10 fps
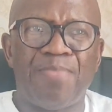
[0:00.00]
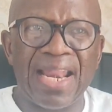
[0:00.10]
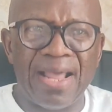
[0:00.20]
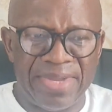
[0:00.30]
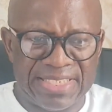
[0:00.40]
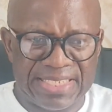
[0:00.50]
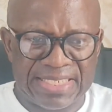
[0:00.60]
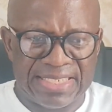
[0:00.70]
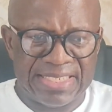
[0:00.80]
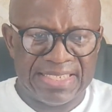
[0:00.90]
parliament
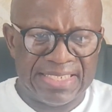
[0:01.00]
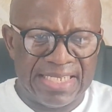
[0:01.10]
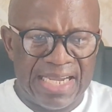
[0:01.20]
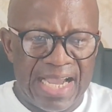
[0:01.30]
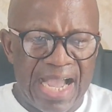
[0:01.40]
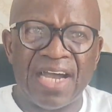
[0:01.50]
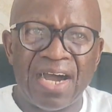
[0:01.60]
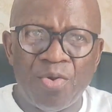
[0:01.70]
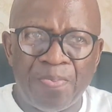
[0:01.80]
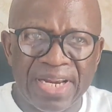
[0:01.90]

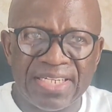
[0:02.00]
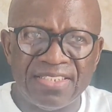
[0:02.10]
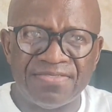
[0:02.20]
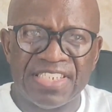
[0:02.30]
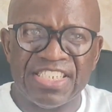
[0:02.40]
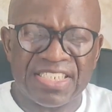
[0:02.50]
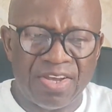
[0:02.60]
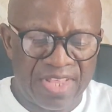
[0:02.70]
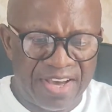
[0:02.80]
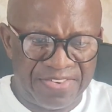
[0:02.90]
are operative in
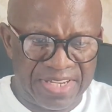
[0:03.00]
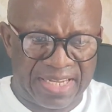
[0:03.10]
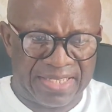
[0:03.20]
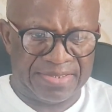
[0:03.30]
South Africa.